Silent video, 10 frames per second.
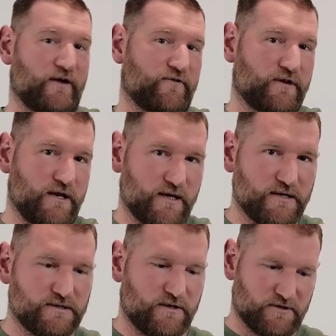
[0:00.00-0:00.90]
level it
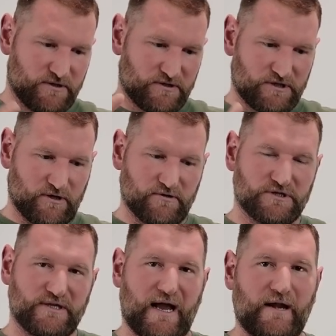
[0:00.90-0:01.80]
is, there's
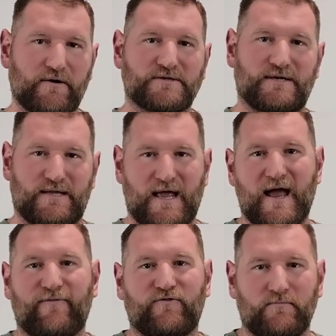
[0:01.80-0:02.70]
certain standards that they
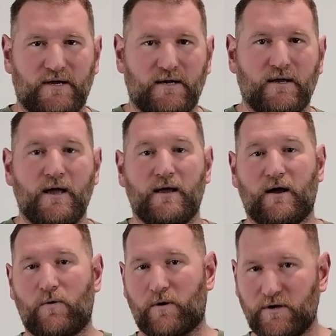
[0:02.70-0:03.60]
have to meet
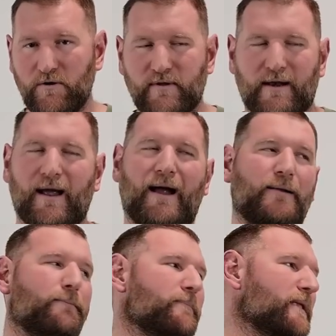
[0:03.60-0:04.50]
in order to do that. I
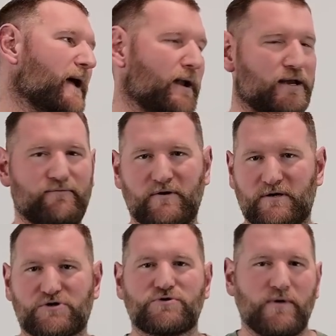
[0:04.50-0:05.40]
am not even
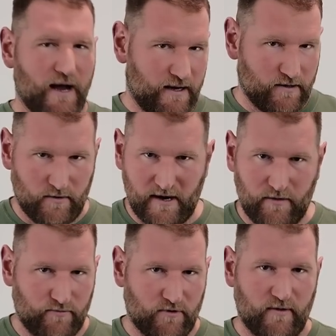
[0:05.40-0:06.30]
going to try to go
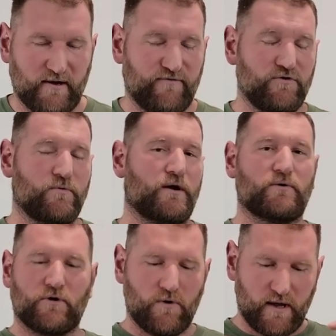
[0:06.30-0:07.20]
down through all that. If you want
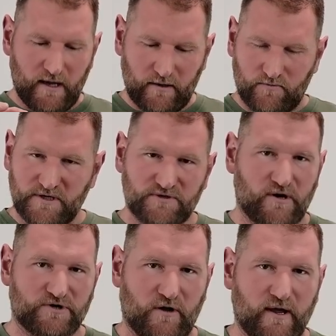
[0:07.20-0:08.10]
to go ahead and
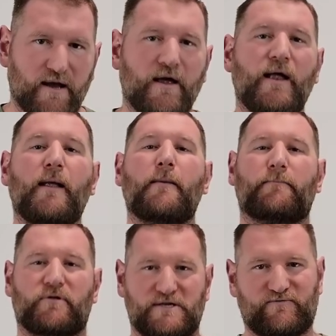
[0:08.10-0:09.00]
research all that,
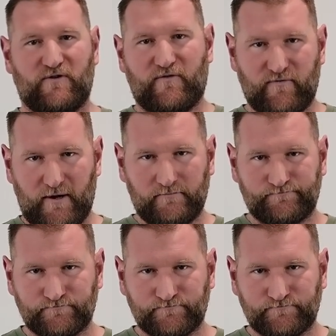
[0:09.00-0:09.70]
please feel free.